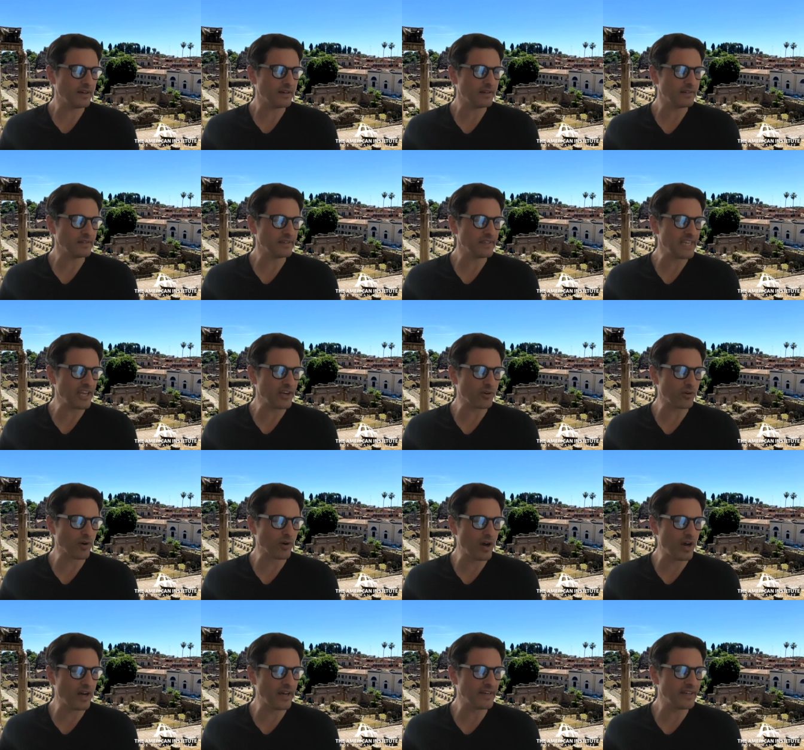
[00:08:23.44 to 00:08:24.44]
Later
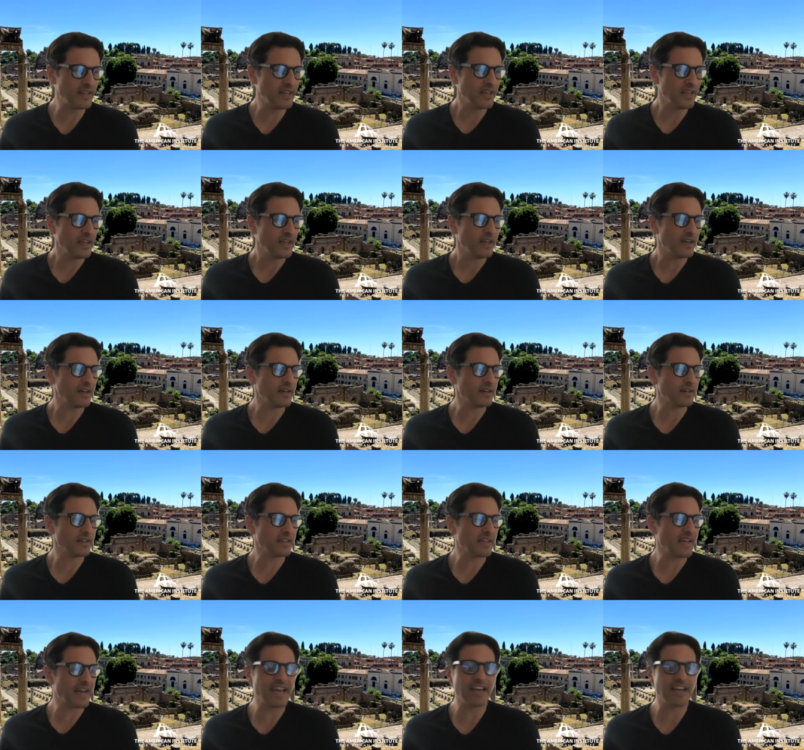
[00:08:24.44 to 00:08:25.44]
on,
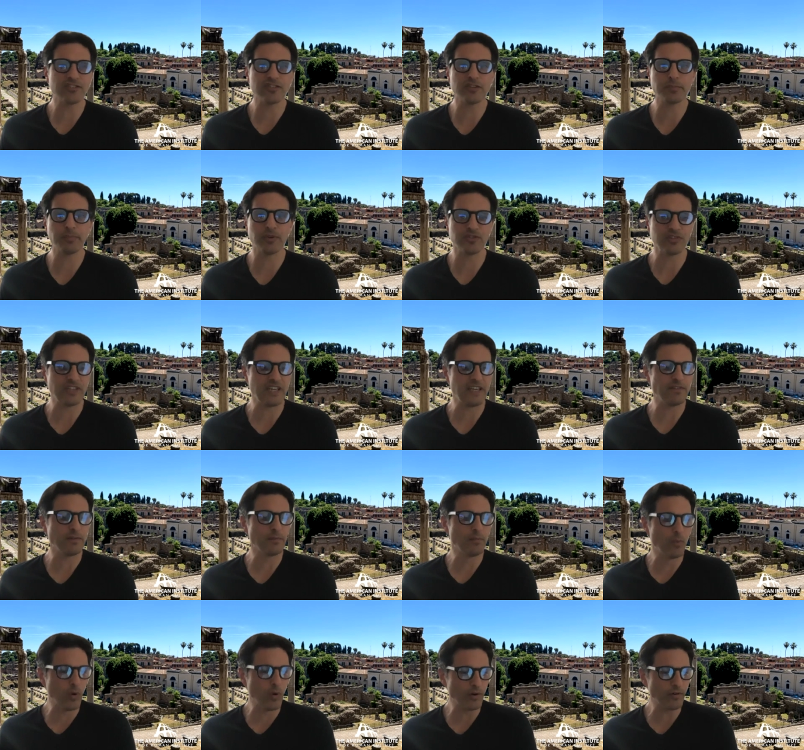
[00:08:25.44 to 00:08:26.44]
Gaius is pushing even
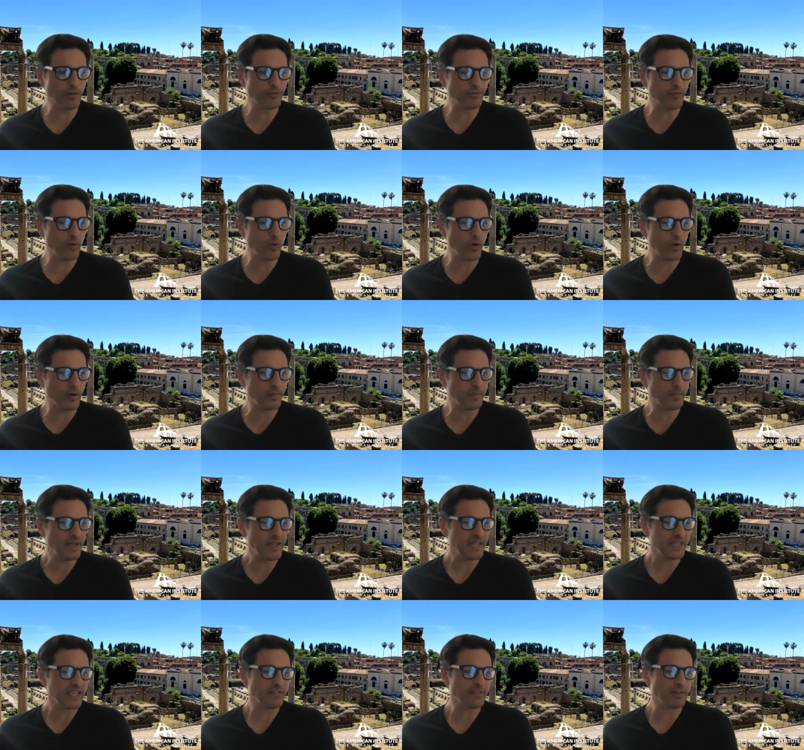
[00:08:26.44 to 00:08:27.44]
more
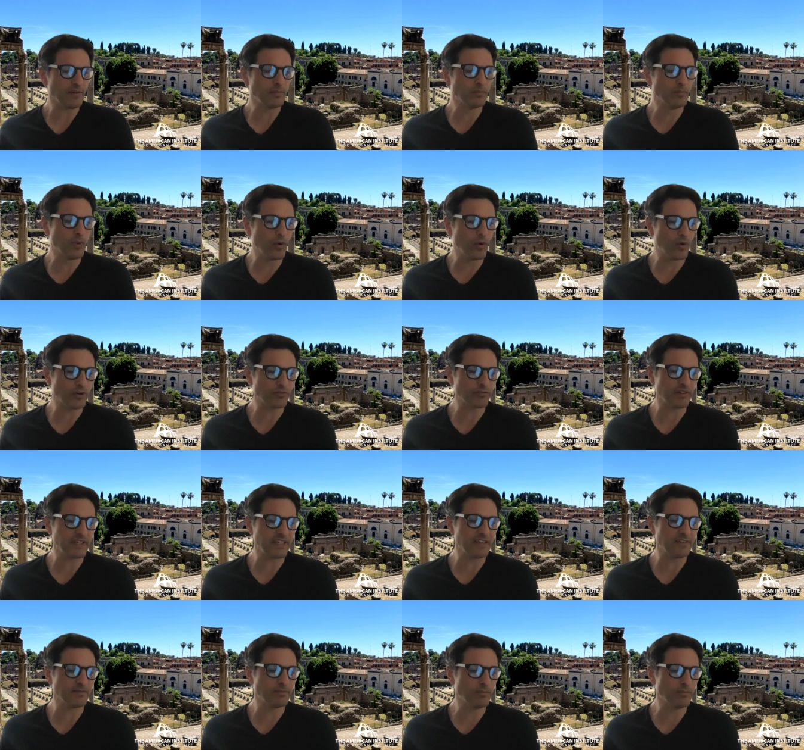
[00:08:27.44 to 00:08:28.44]
reform, giving more, trying to
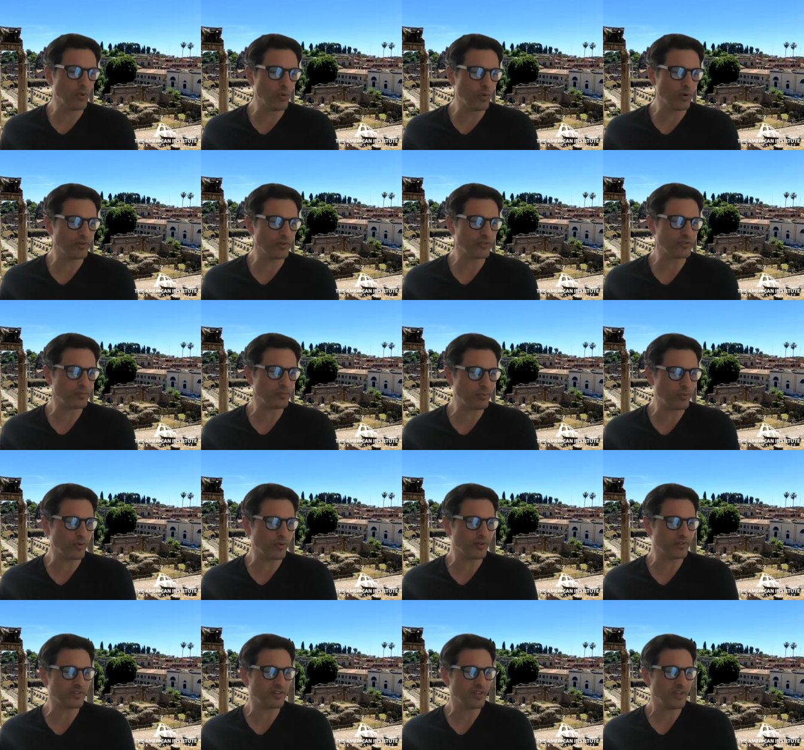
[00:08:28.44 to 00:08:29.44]
give more
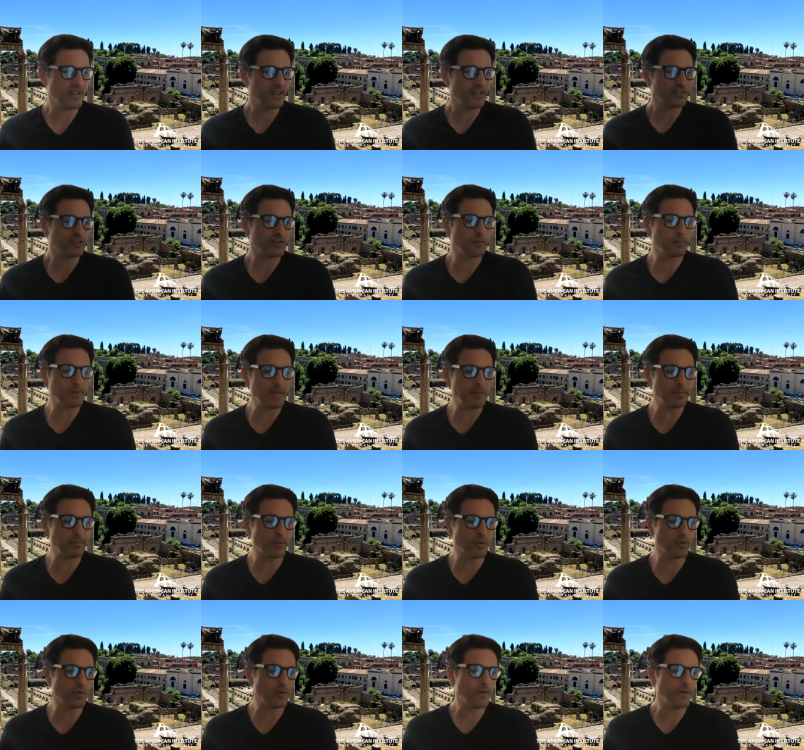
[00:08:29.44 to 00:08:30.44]
support to the
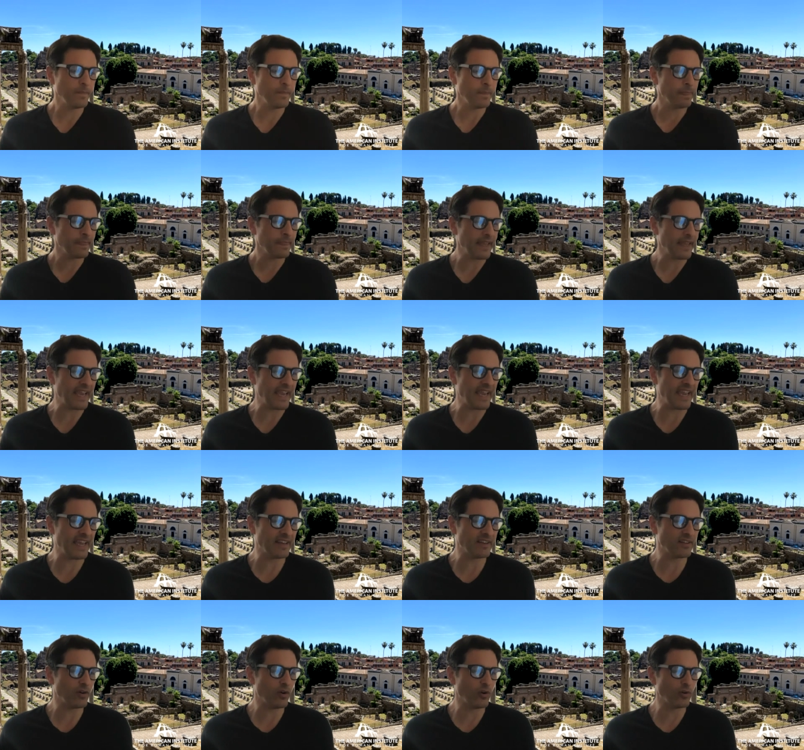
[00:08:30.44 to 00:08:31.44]
people,
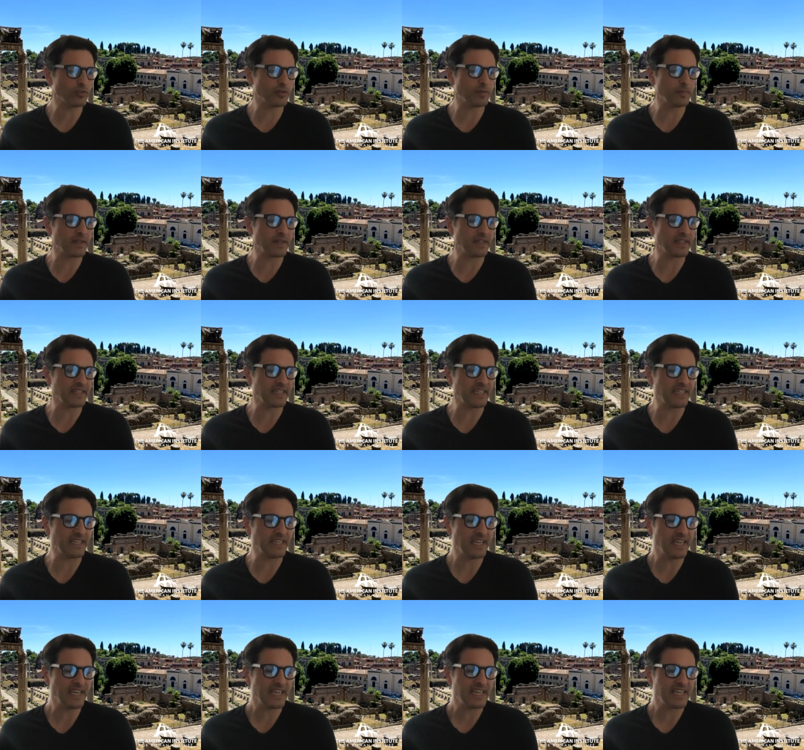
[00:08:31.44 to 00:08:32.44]
and
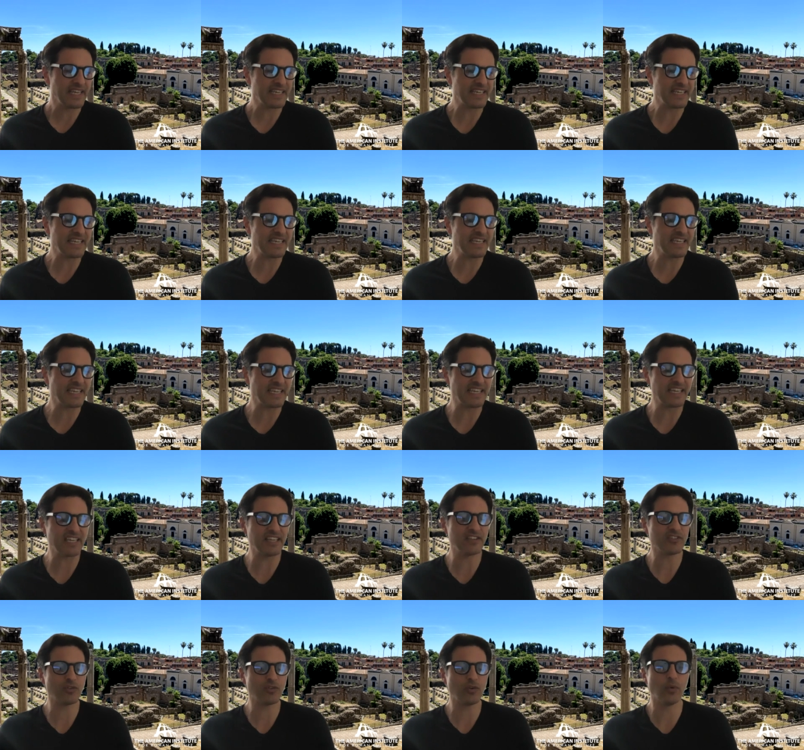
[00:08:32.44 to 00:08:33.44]
ultimately he
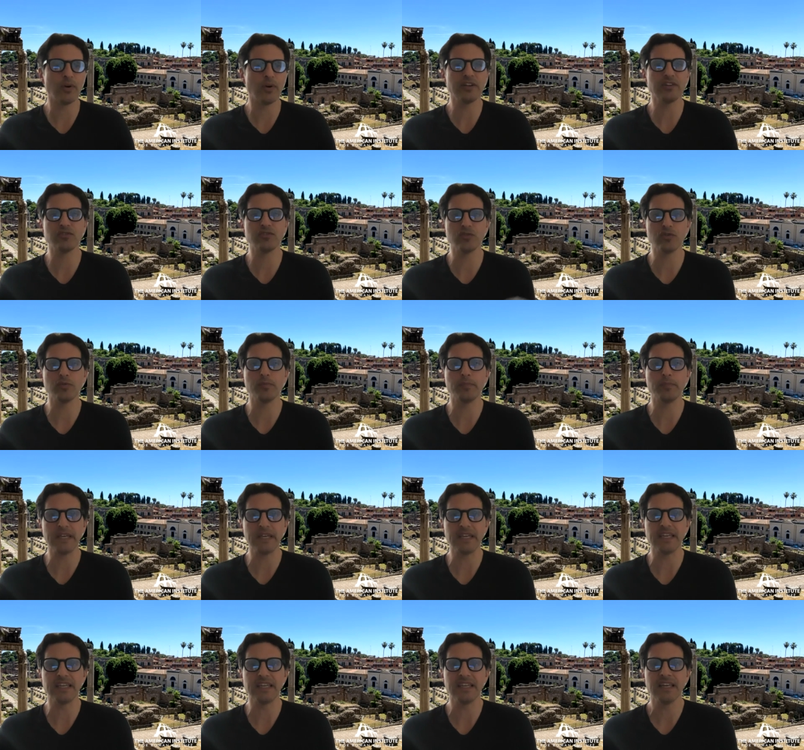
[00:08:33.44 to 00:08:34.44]
is going to
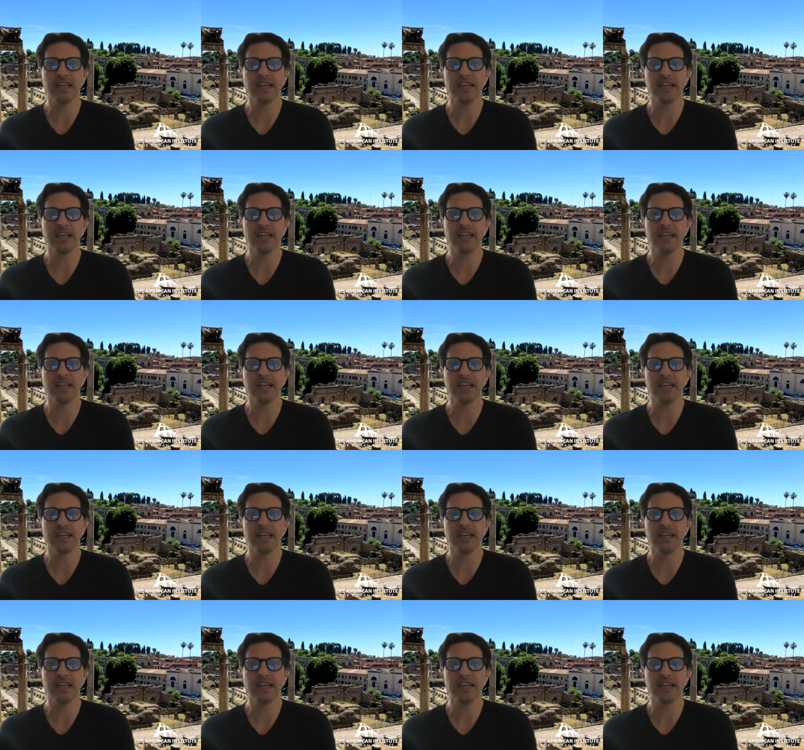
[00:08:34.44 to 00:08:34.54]
be